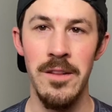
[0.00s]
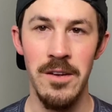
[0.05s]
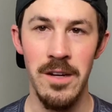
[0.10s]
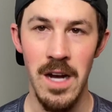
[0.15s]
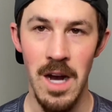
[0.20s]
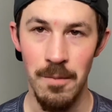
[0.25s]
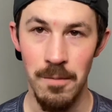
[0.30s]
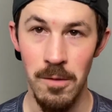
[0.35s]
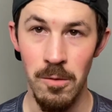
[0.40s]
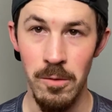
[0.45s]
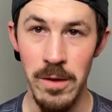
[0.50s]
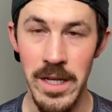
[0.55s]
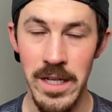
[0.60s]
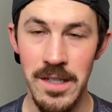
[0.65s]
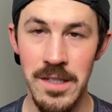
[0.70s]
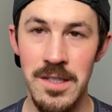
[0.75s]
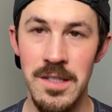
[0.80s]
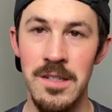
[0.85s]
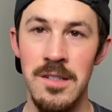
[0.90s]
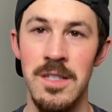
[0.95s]
couple
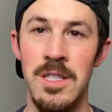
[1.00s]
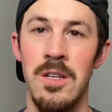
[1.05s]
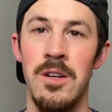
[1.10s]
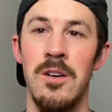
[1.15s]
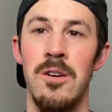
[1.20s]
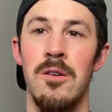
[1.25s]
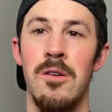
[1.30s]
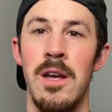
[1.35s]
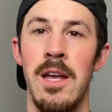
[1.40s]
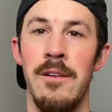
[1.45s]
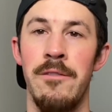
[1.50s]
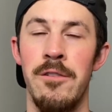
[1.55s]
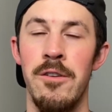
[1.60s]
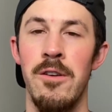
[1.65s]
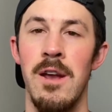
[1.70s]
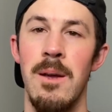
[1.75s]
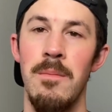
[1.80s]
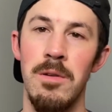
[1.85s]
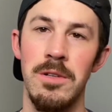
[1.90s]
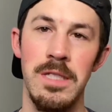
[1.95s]
weeks. So if
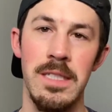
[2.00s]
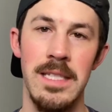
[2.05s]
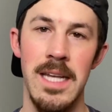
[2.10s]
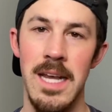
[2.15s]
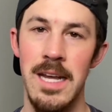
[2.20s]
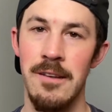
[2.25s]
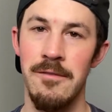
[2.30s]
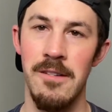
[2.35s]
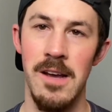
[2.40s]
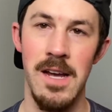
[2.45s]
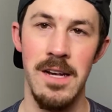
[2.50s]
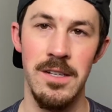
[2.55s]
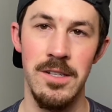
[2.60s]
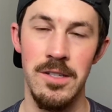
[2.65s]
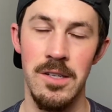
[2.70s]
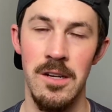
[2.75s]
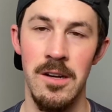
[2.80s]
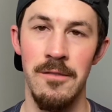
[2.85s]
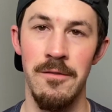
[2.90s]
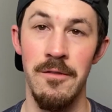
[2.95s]
you're able to take
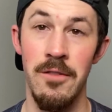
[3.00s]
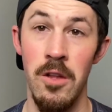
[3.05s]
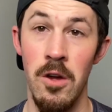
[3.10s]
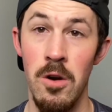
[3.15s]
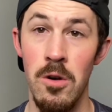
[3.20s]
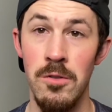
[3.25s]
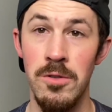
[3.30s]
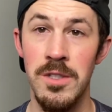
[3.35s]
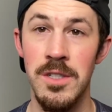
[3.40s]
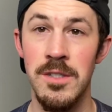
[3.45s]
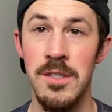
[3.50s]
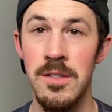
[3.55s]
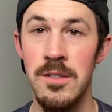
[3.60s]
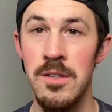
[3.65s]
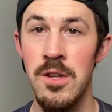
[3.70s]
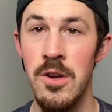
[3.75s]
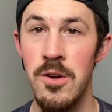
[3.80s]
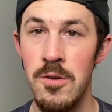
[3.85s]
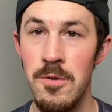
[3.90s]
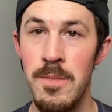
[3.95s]
advantage of those
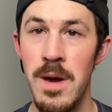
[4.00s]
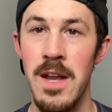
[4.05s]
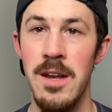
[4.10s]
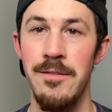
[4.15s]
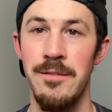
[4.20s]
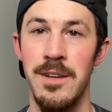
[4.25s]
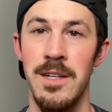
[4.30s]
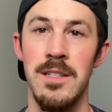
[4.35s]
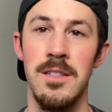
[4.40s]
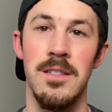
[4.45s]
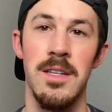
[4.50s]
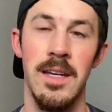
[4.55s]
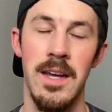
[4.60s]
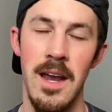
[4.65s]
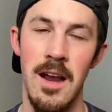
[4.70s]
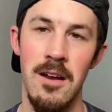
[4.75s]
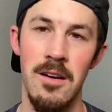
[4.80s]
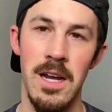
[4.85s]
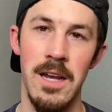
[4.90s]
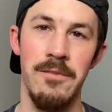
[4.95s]
two benefits, the
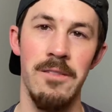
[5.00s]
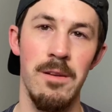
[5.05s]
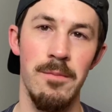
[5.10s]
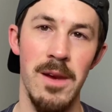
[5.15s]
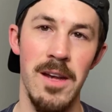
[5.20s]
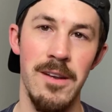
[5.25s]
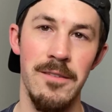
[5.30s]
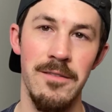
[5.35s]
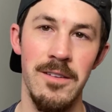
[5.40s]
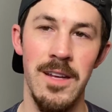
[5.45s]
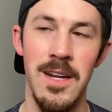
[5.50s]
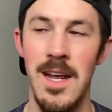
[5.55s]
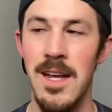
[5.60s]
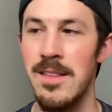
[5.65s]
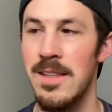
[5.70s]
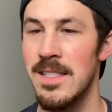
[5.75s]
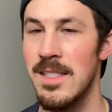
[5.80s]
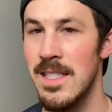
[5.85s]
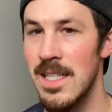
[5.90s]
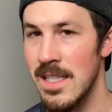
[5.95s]
caregiving benefit
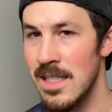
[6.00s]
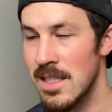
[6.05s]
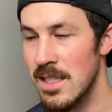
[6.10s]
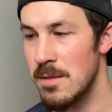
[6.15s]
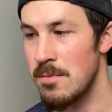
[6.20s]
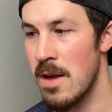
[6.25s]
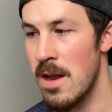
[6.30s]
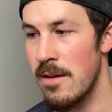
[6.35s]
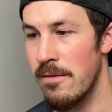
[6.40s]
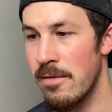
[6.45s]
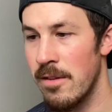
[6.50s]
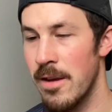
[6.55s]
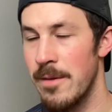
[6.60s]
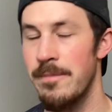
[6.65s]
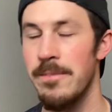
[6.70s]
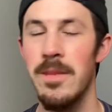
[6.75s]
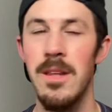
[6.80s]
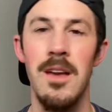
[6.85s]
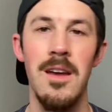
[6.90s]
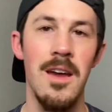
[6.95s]
and the sickness
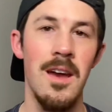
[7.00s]
benefit,